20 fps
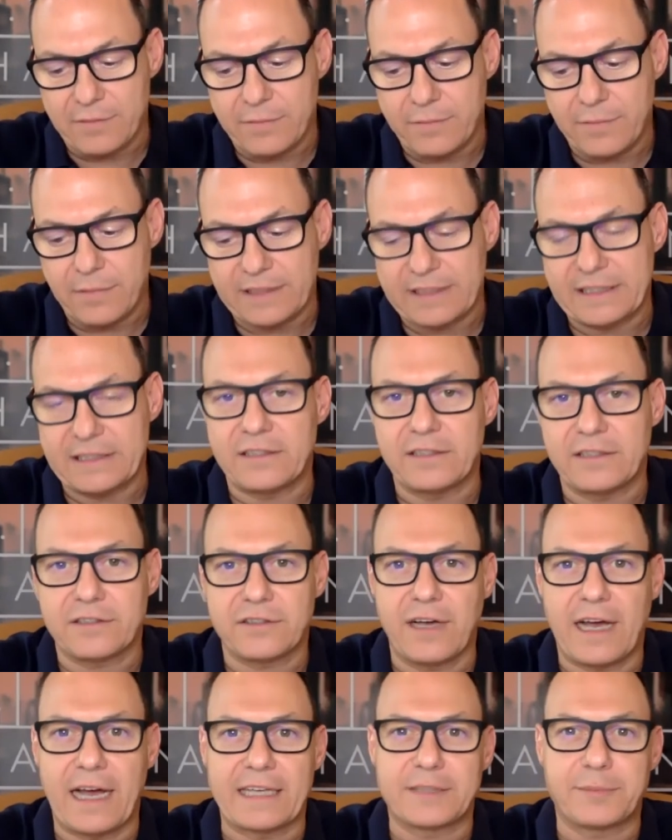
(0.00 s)
My sister's
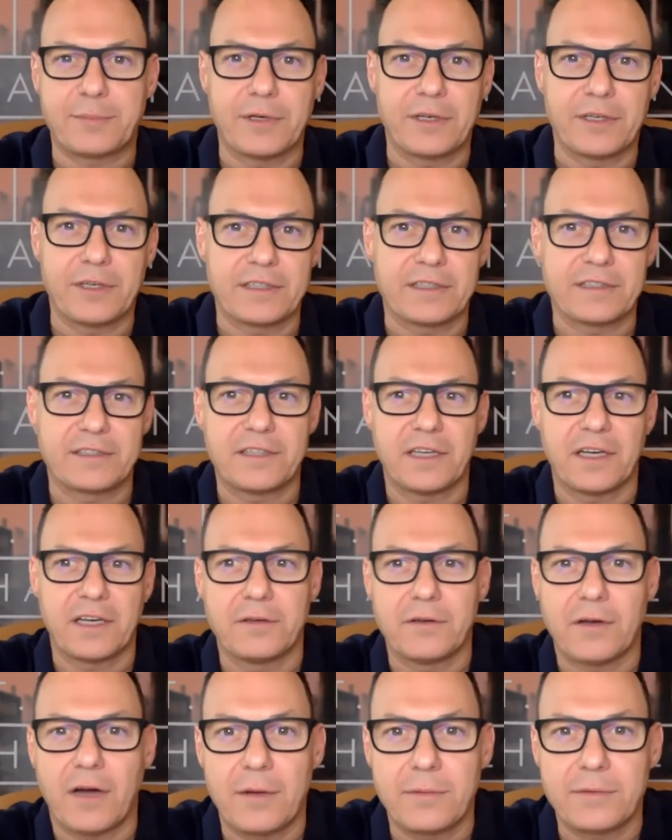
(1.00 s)
got Asperger's,
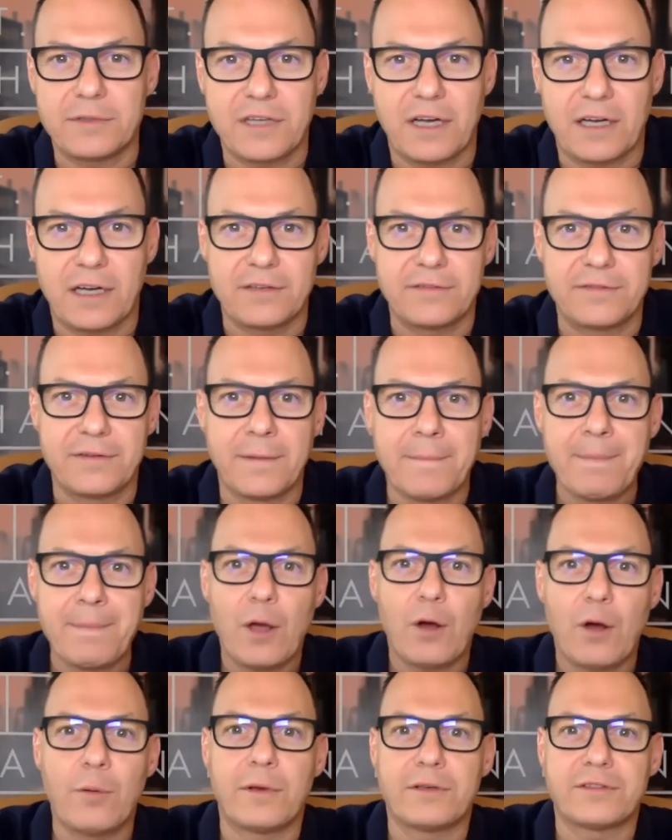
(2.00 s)
so I was kind of
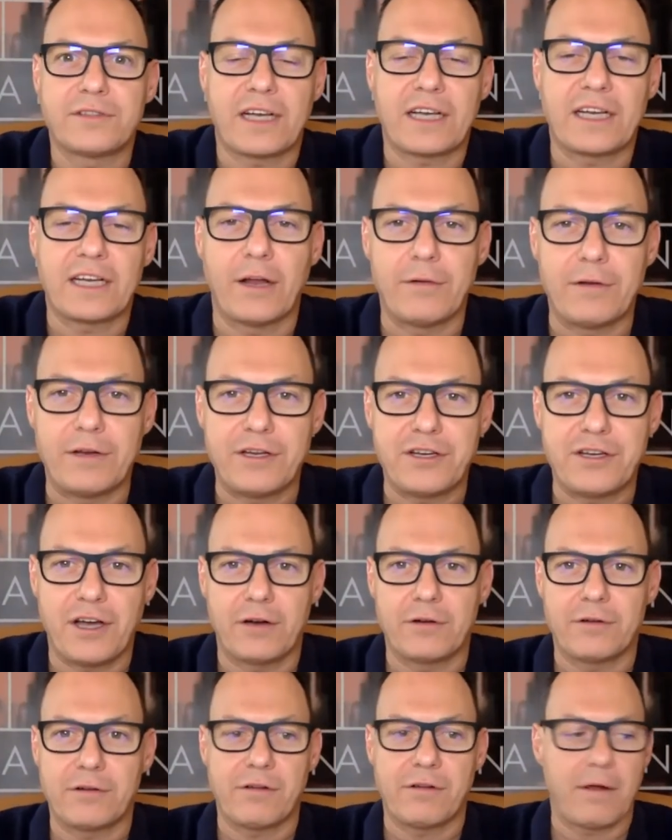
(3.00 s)
almost like an only
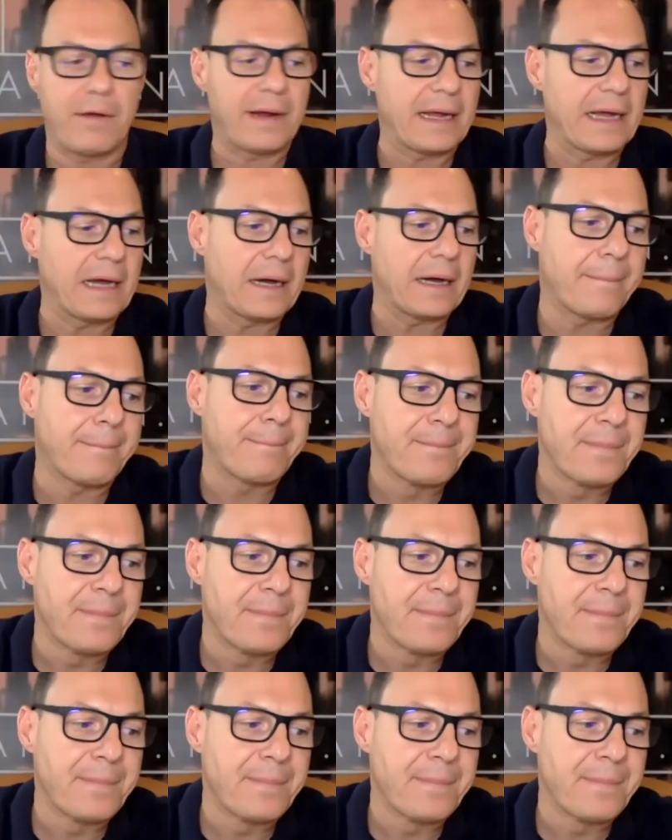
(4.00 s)
child growing up.